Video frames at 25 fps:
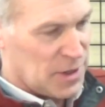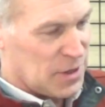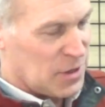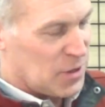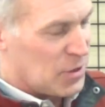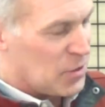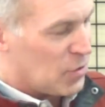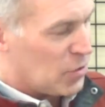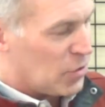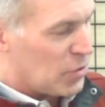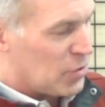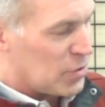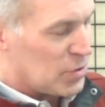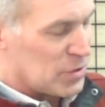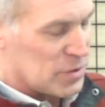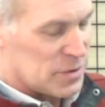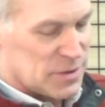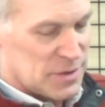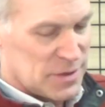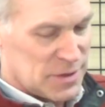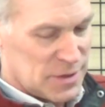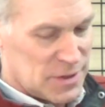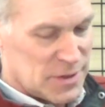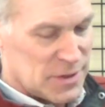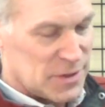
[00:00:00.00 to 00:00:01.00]
you know,
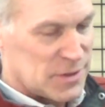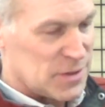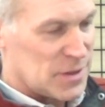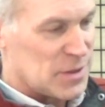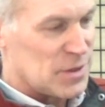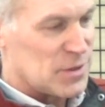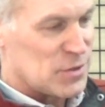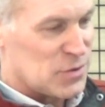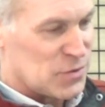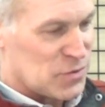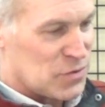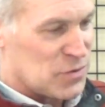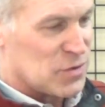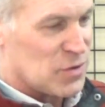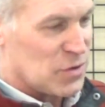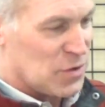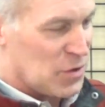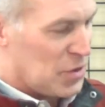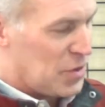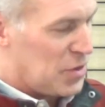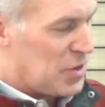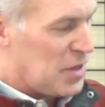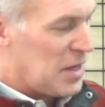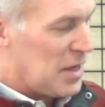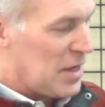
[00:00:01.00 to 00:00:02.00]
this is
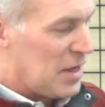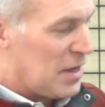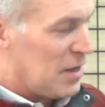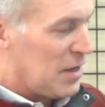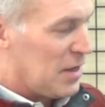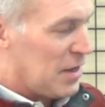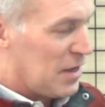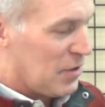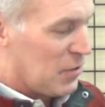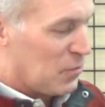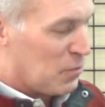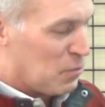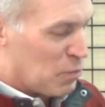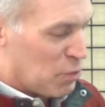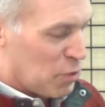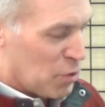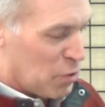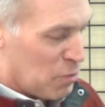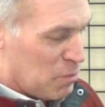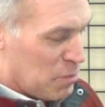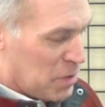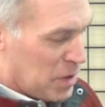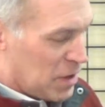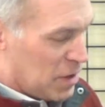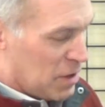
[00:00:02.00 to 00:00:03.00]
the
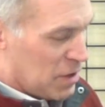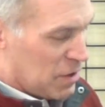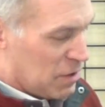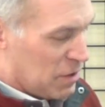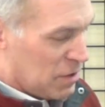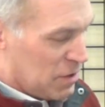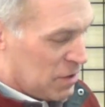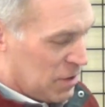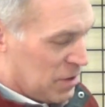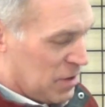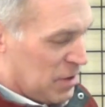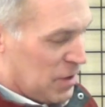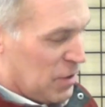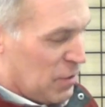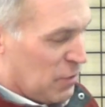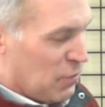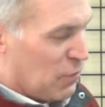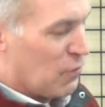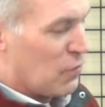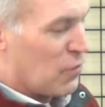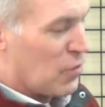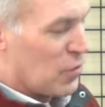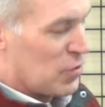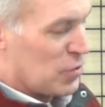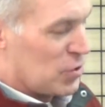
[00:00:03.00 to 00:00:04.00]
premier
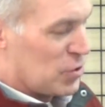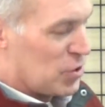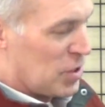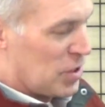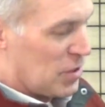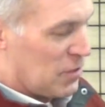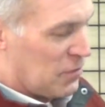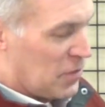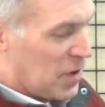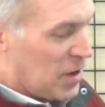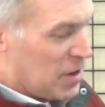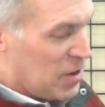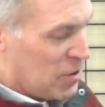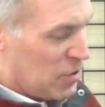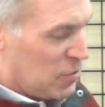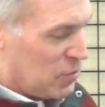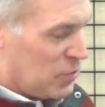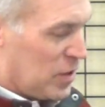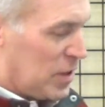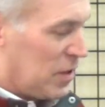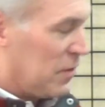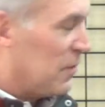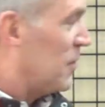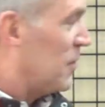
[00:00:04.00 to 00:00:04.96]
version of IronWeave.